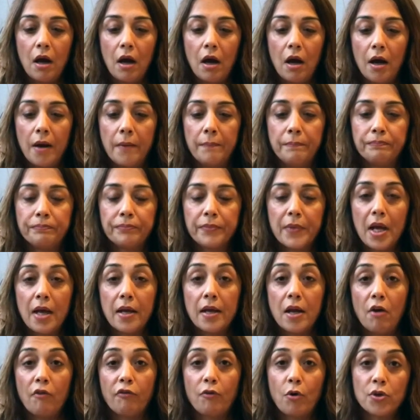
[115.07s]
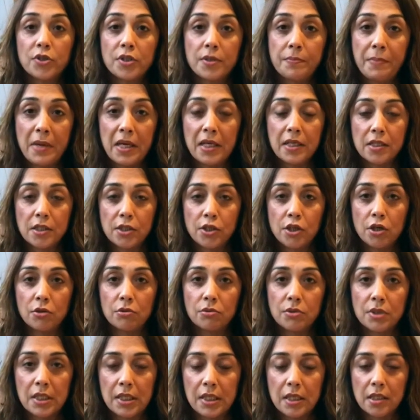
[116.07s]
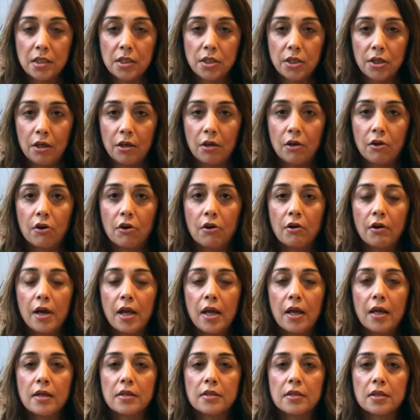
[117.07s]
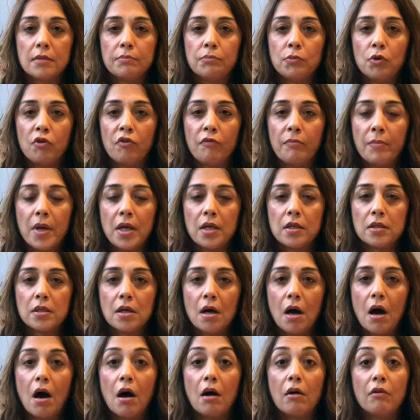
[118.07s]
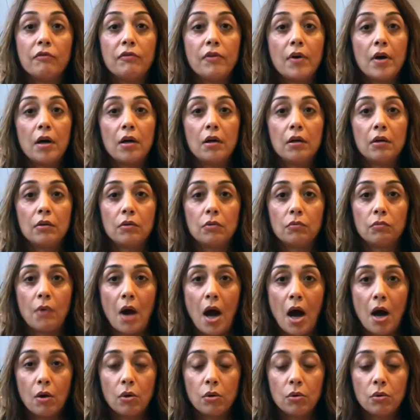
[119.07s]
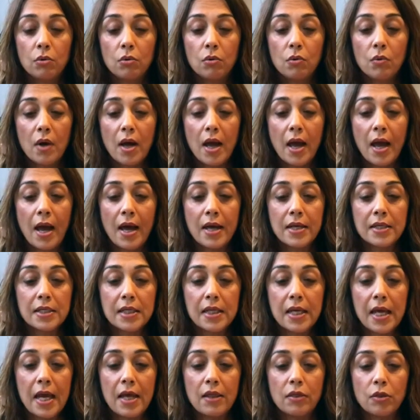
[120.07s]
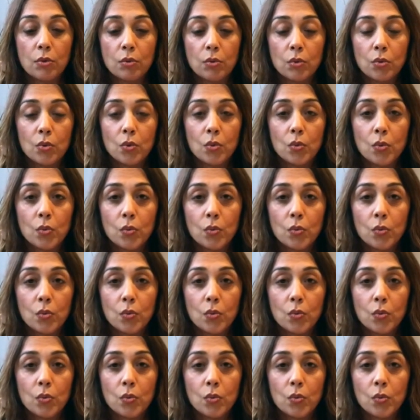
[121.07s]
Now, of course, the biggest news this year is the movement of Rahu and Ketu.